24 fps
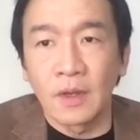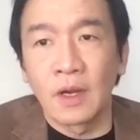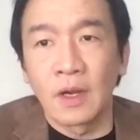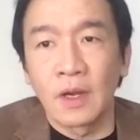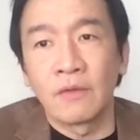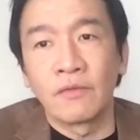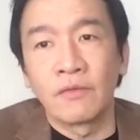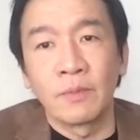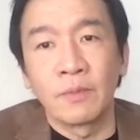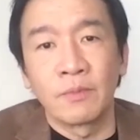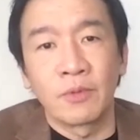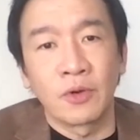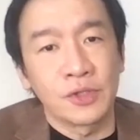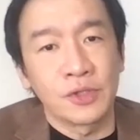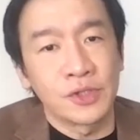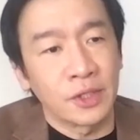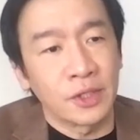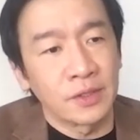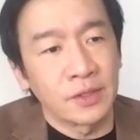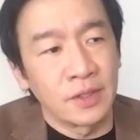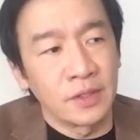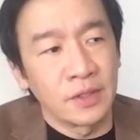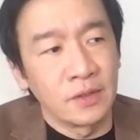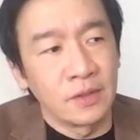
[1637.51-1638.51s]
Every
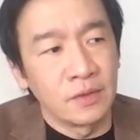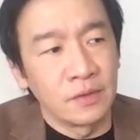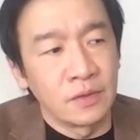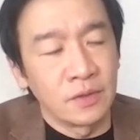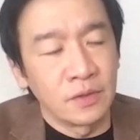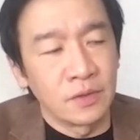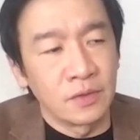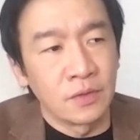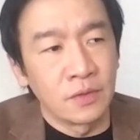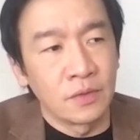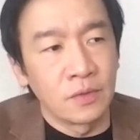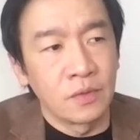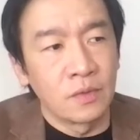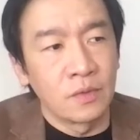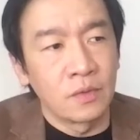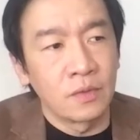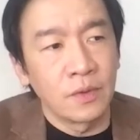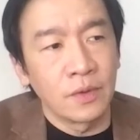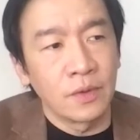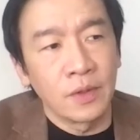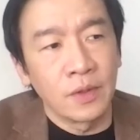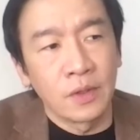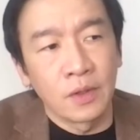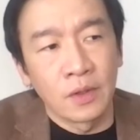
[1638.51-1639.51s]
project that you do,
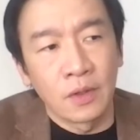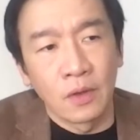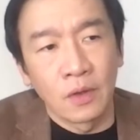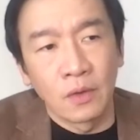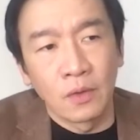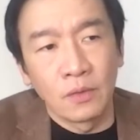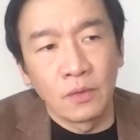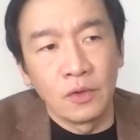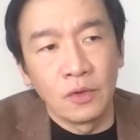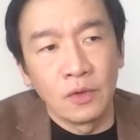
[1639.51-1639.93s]
you know,